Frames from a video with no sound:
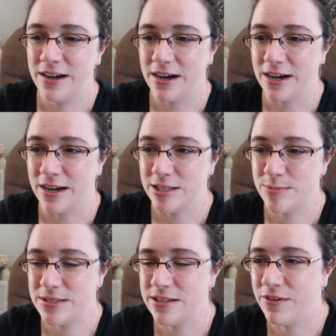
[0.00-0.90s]
uh,
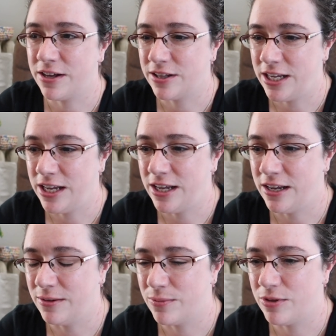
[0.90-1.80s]

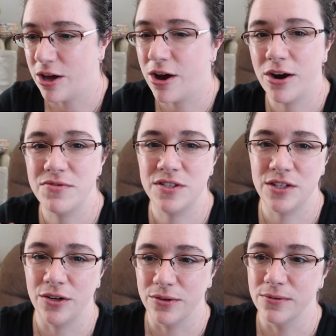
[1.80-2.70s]
specifically the
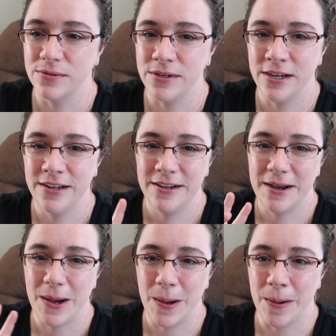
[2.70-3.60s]
Hearthstone
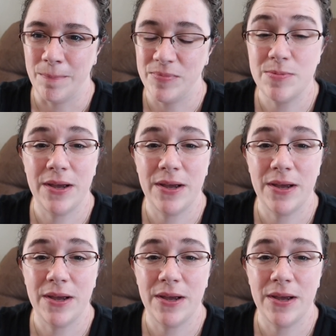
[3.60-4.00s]
Um,